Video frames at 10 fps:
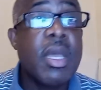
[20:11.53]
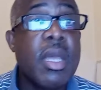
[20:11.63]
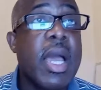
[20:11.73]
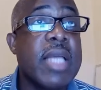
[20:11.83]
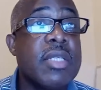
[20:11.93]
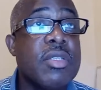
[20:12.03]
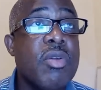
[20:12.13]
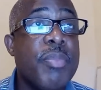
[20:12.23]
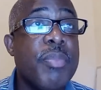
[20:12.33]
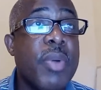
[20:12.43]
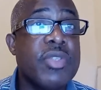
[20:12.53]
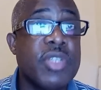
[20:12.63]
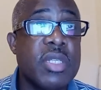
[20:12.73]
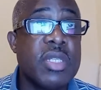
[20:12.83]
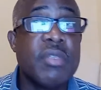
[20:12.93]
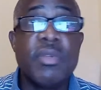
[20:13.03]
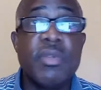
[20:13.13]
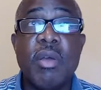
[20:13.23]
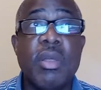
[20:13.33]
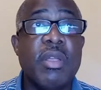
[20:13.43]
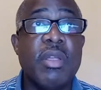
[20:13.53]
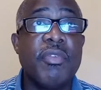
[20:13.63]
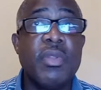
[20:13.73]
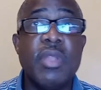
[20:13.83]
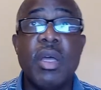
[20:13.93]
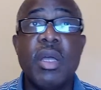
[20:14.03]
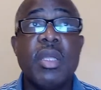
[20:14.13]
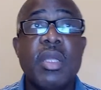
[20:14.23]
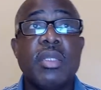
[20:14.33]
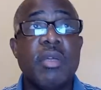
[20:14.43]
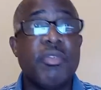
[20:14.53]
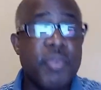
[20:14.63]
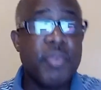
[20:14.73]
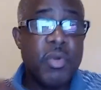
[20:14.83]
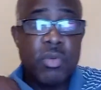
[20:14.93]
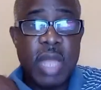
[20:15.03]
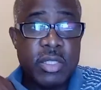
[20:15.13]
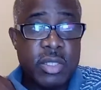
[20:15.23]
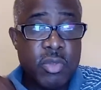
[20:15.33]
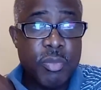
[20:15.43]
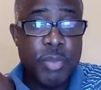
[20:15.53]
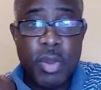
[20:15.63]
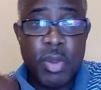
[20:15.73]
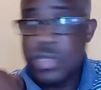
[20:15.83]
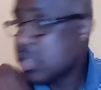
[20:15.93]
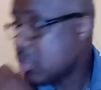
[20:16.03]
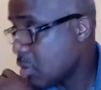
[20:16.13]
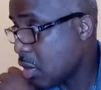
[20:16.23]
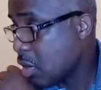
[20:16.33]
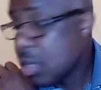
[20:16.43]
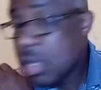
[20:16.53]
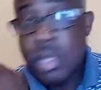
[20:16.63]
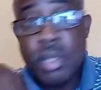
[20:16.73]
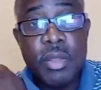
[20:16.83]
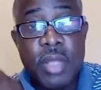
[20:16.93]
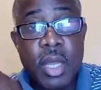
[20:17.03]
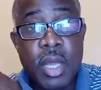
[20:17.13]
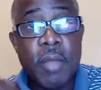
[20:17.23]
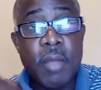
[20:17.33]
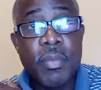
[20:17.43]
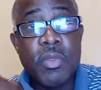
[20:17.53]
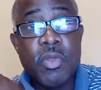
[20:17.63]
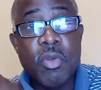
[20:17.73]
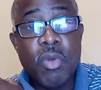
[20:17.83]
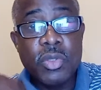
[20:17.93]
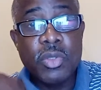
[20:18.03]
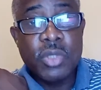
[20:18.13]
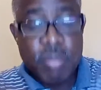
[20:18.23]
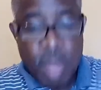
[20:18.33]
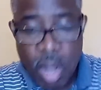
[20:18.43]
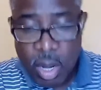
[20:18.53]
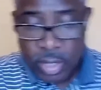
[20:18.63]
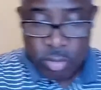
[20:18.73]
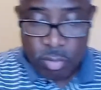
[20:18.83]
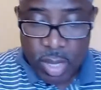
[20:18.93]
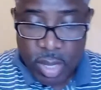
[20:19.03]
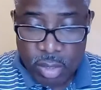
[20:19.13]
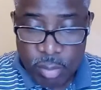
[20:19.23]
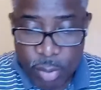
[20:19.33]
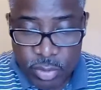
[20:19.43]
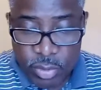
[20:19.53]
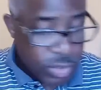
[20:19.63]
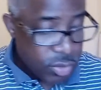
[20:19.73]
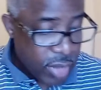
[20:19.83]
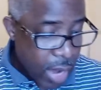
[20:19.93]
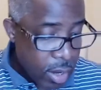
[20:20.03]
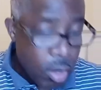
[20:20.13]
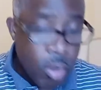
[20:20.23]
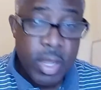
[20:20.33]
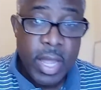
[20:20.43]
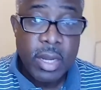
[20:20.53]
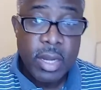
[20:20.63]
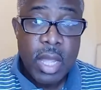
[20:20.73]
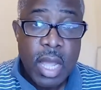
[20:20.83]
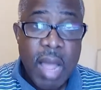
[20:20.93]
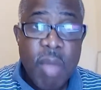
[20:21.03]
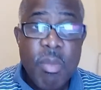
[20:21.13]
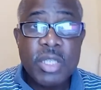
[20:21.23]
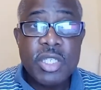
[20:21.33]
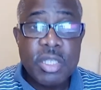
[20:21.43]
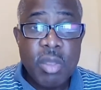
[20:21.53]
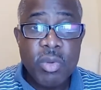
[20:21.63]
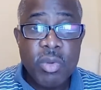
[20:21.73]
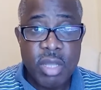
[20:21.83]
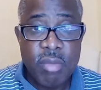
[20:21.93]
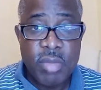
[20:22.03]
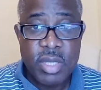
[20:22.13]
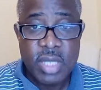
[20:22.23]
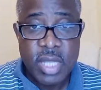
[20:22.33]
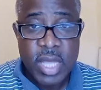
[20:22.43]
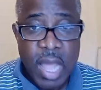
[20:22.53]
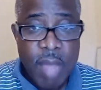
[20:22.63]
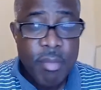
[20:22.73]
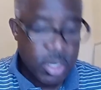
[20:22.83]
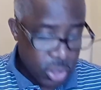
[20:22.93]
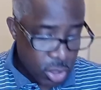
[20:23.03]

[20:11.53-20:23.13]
as you purchase the food, as you purchase you go to the market to make the purchase, you got to look at how much sodium is in there, how much